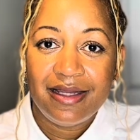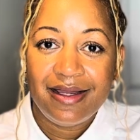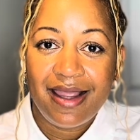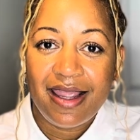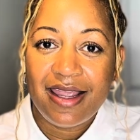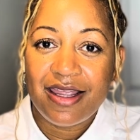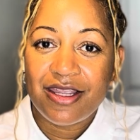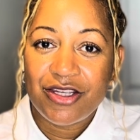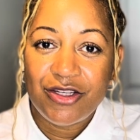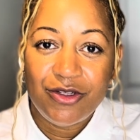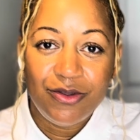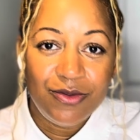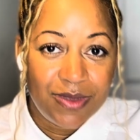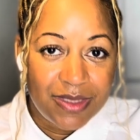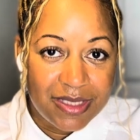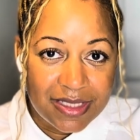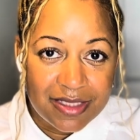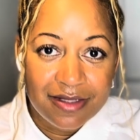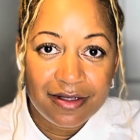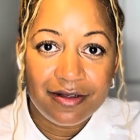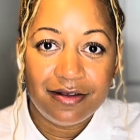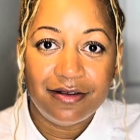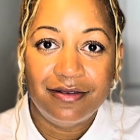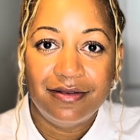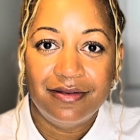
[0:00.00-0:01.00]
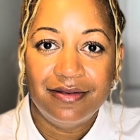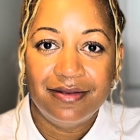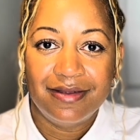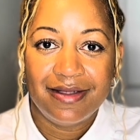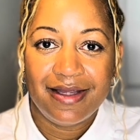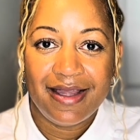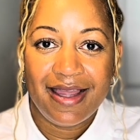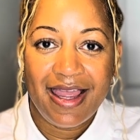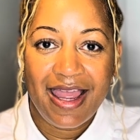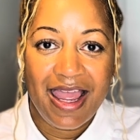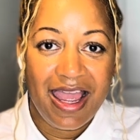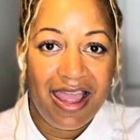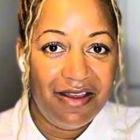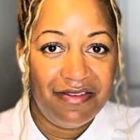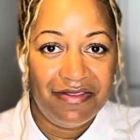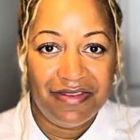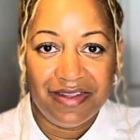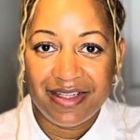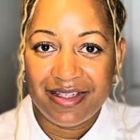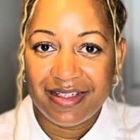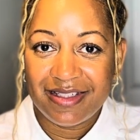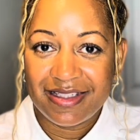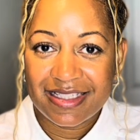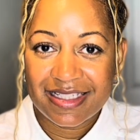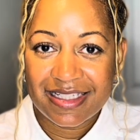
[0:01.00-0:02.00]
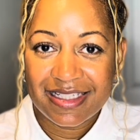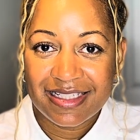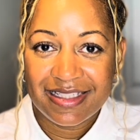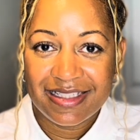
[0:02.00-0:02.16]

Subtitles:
And you still haven't